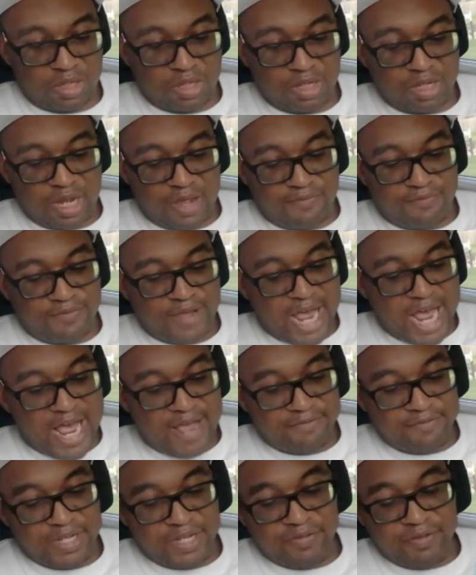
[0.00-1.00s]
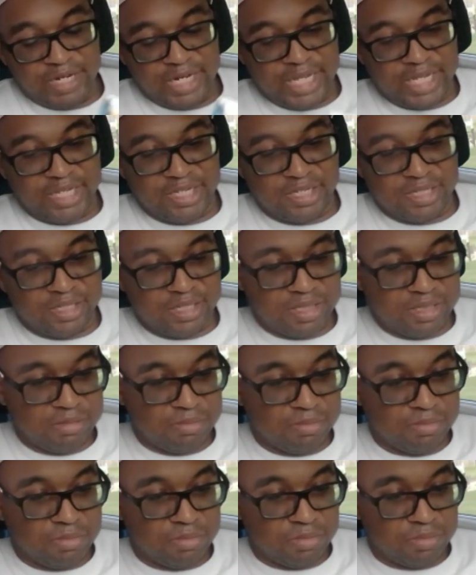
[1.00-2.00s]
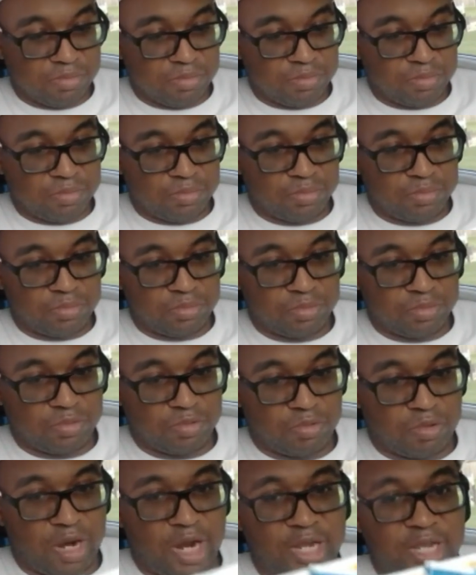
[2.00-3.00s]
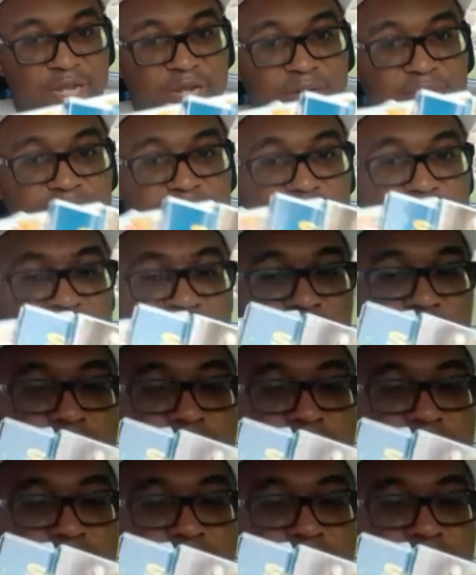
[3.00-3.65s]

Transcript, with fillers: that five DVDs right here. So